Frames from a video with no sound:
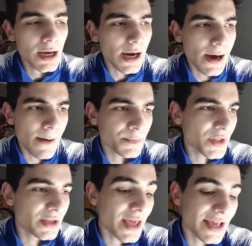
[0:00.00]

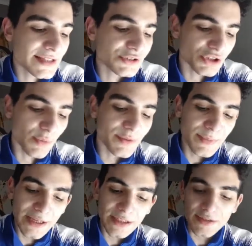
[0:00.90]
And essentially, when
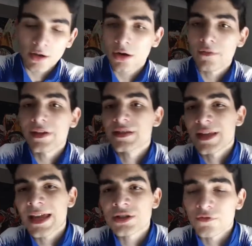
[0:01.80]
Pini Zahavi is an
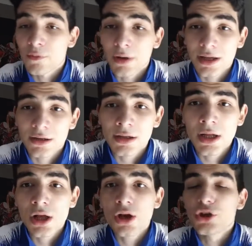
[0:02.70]
agent of a player,
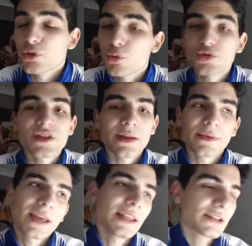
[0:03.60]
you will see him
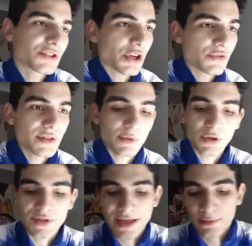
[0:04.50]
get linked to Chelsea
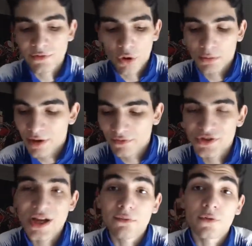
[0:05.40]
because him and Roman Abramovich
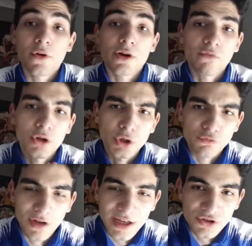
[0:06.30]
have a very, very good
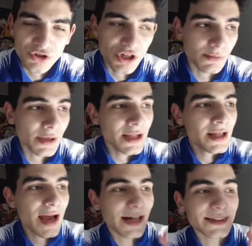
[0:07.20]
relationship.
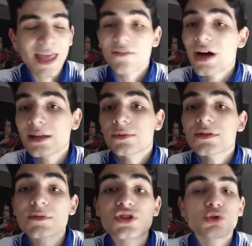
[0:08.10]
And David Alaba has
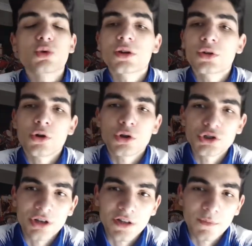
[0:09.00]
been stalling on the
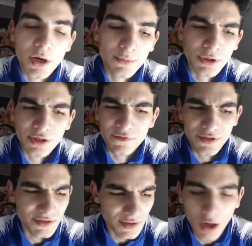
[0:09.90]
contract with Bayern Munich for
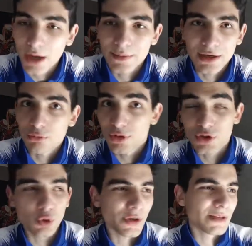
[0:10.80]
time now. We're
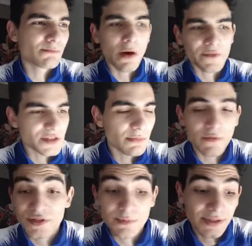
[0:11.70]
talking months and
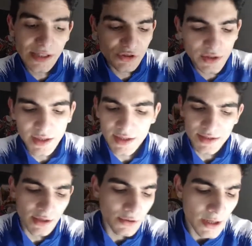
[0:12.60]
months and potentially years
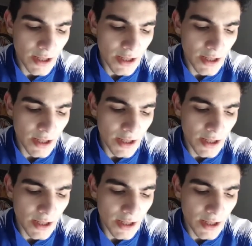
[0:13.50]
now.